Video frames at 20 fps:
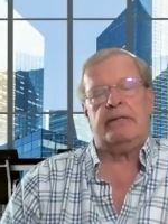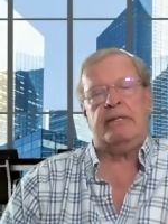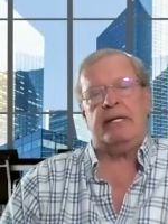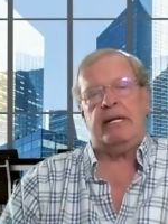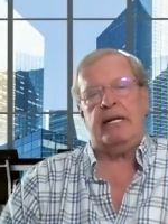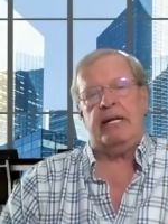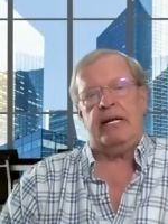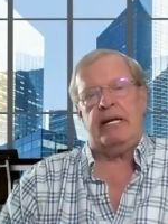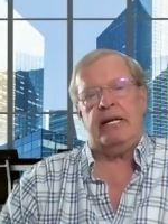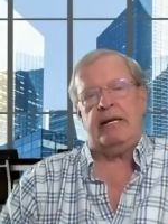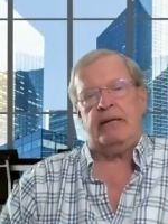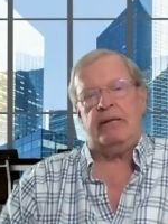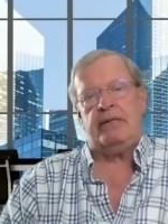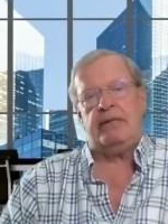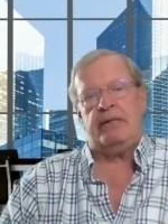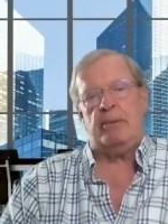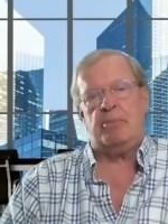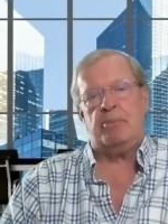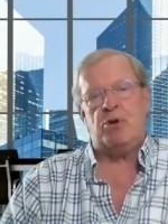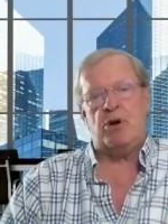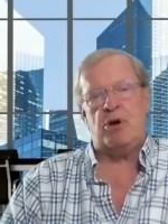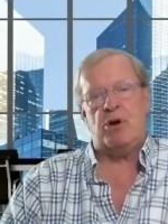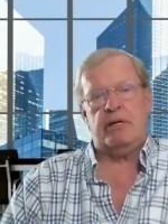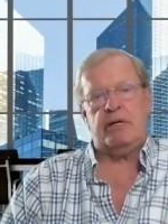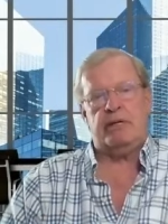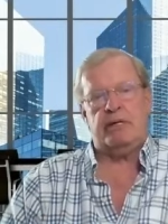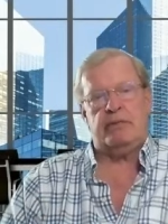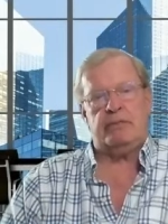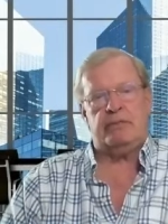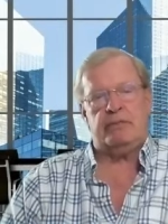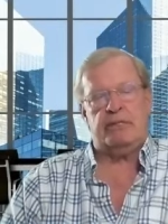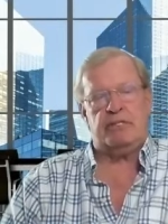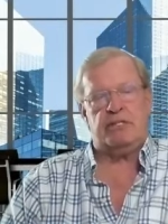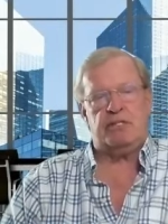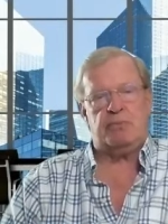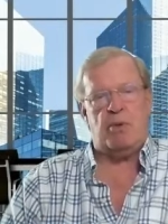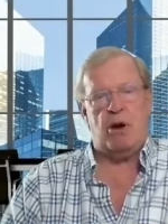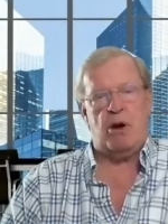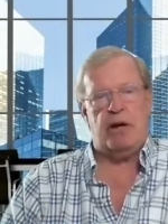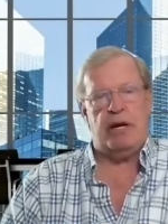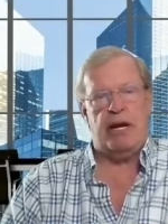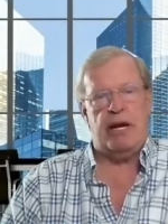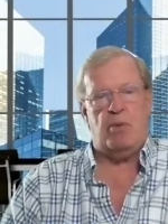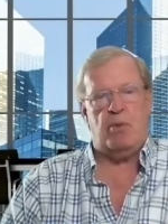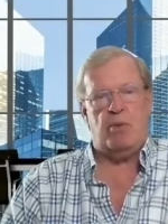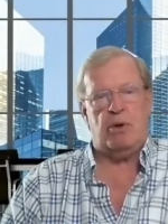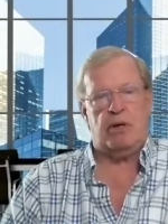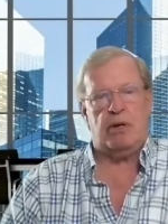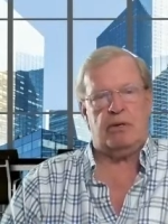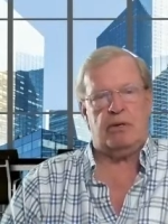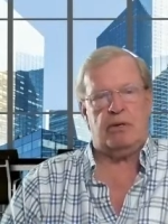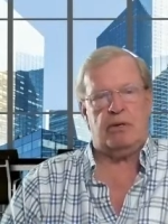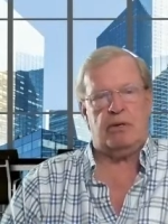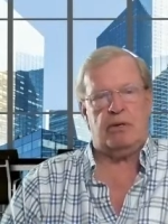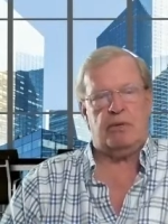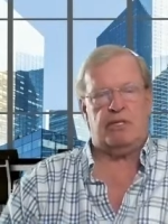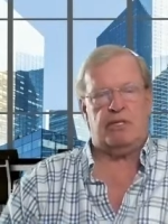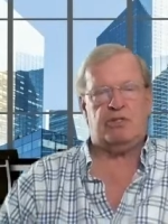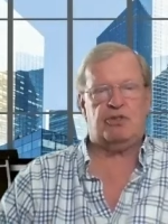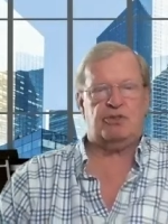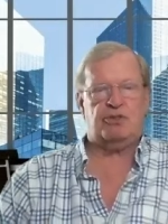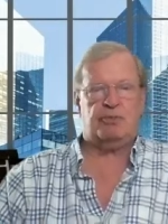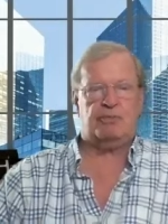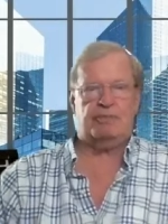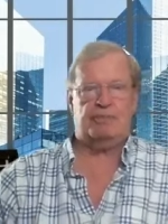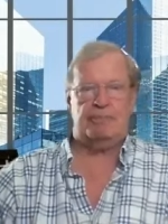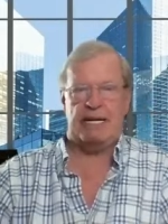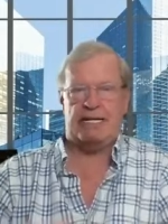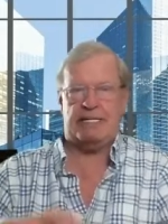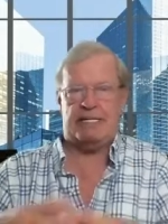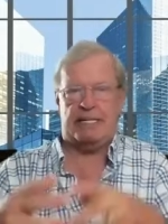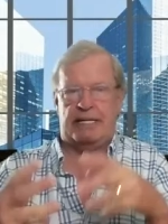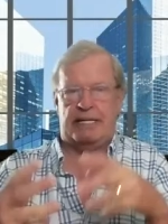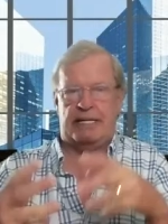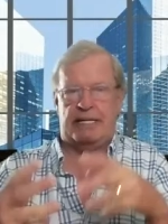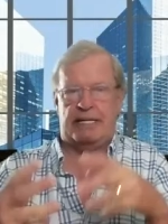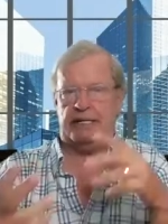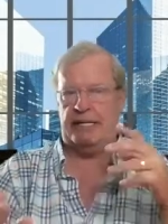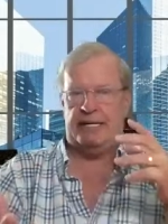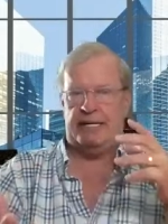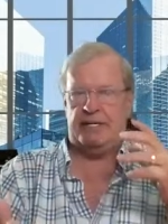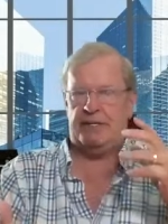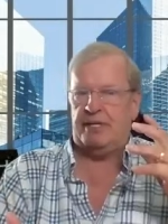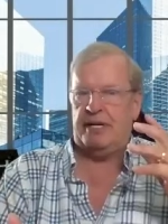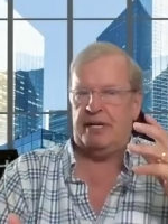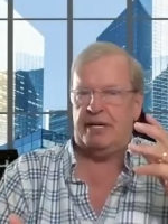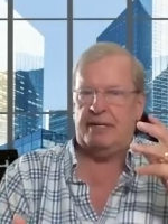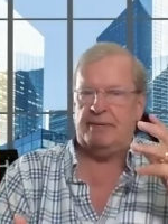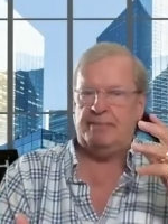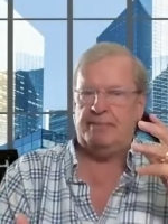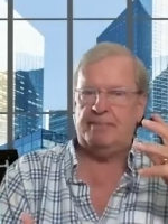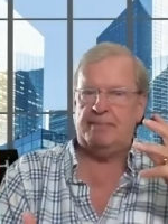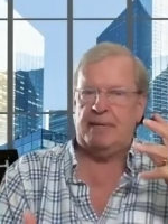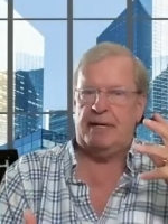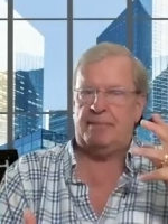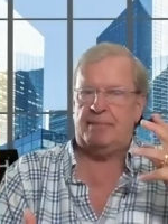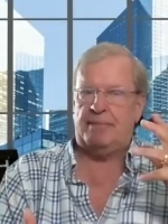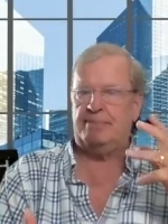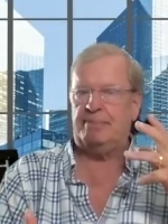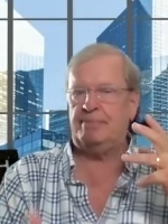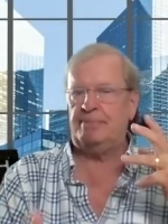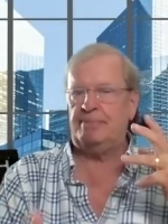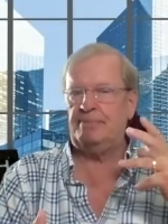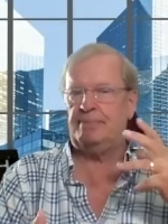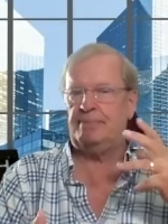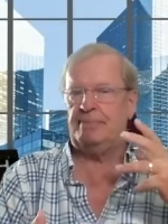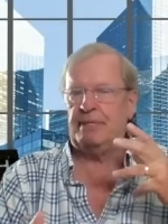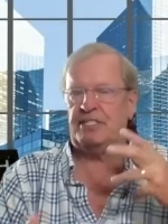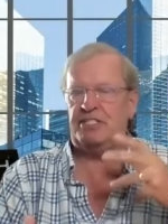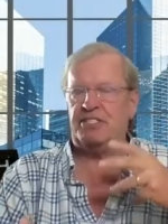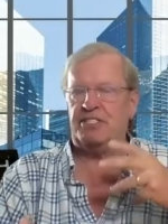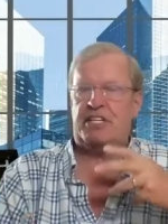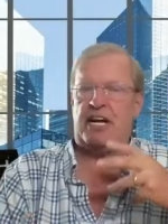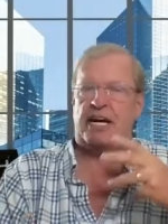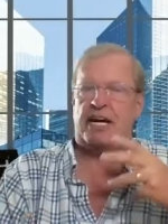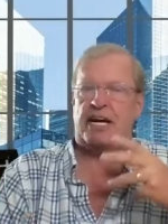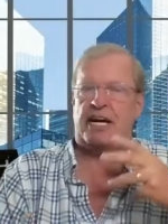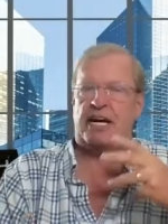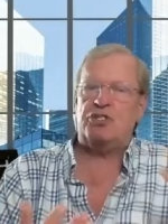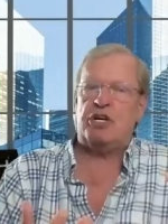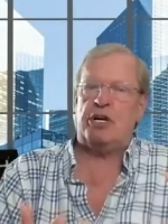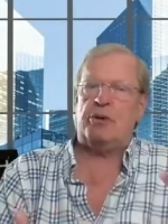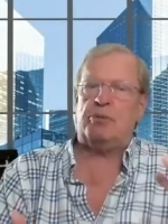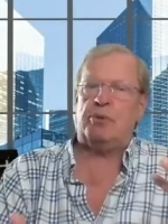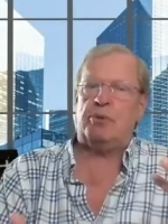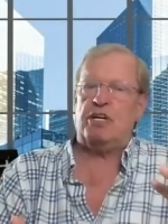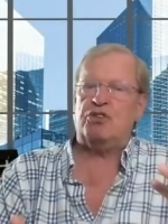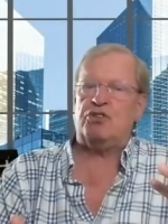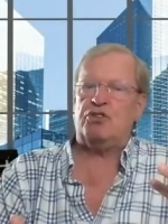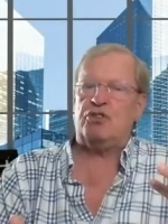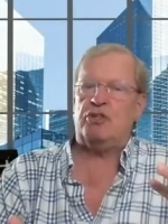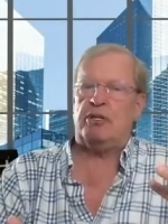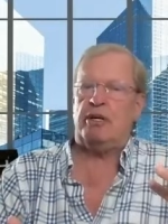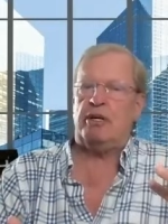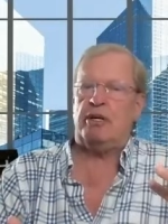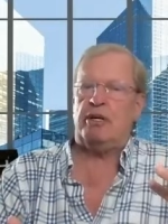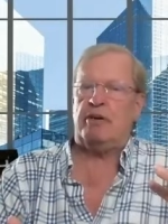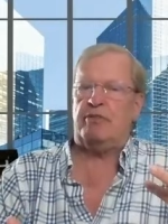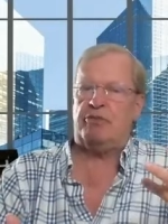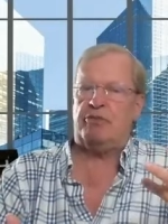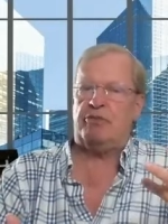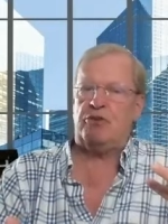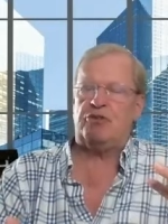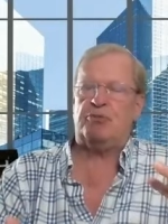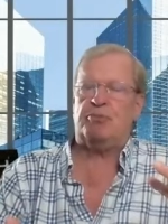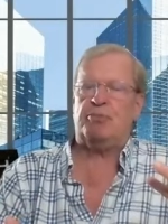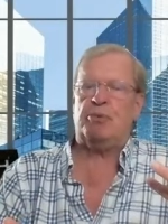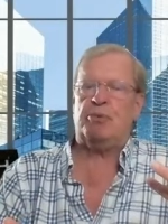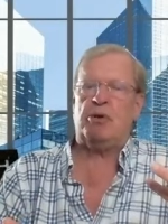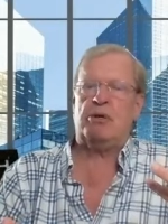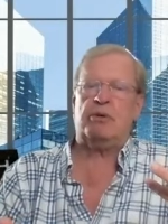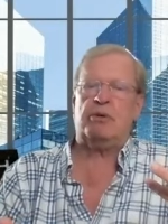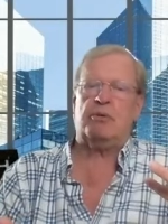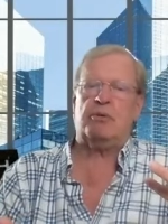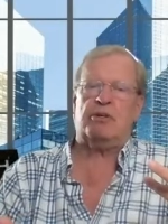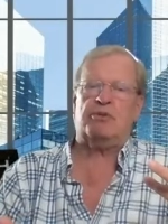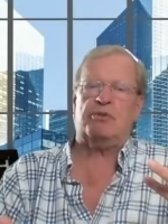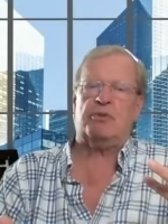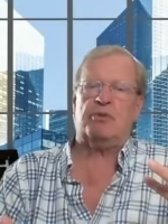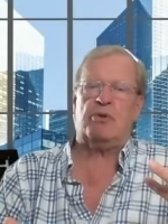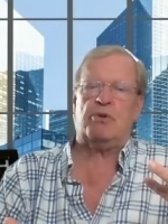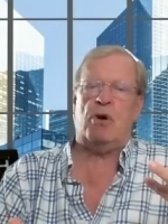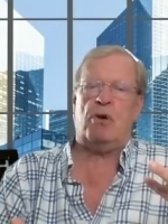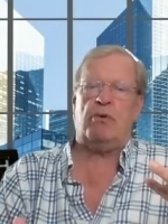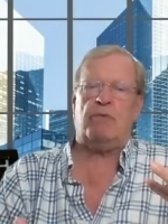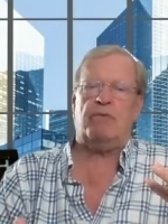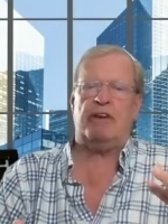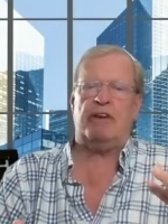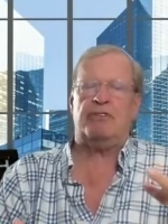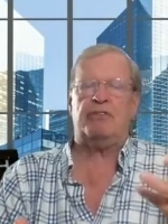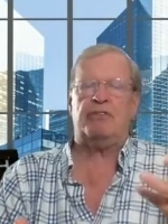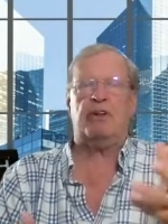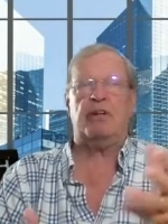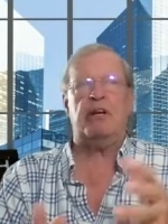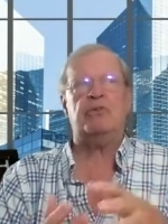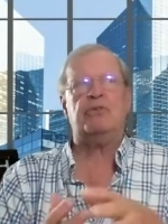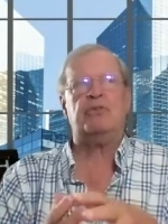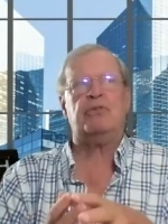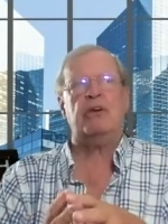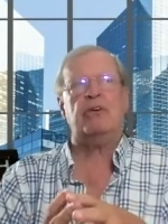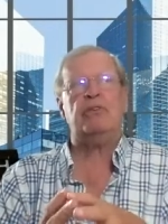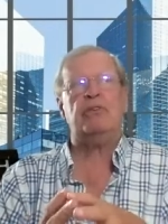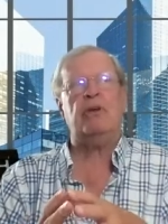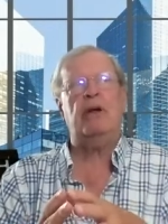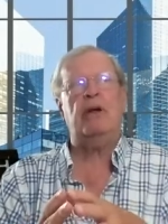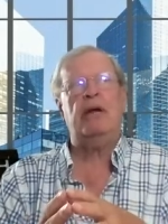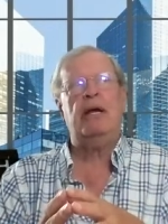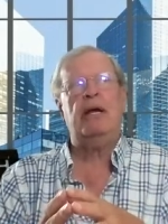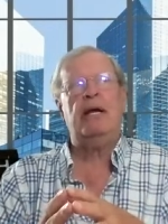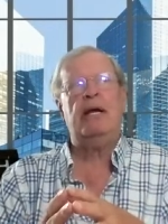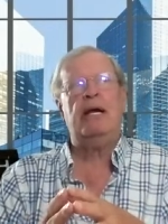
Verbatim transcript: the the book, The Smart Networker, which basically is a, a, a second generation of the first book, which was called Vested Interest.